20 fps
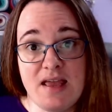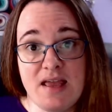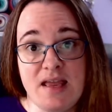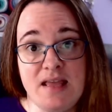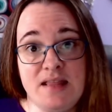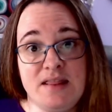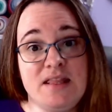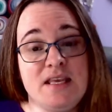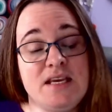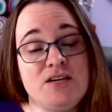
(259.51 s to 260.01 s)

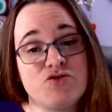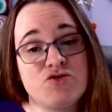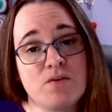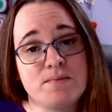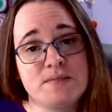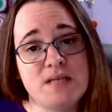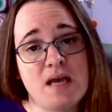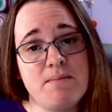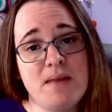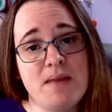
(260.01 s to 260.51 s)
in the
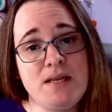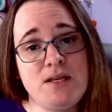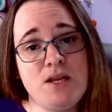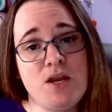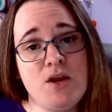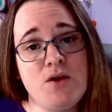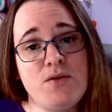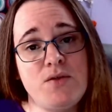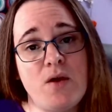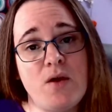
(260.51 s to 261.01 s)
drop down
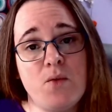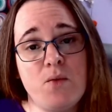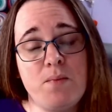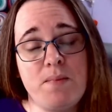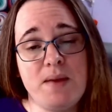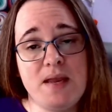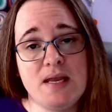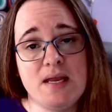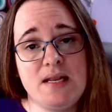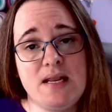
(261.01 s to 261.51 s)
menu, there will
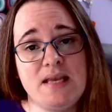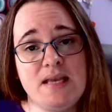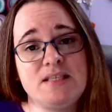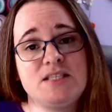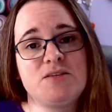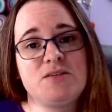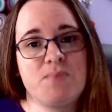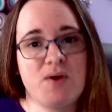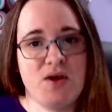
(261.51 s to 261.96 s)
be a list.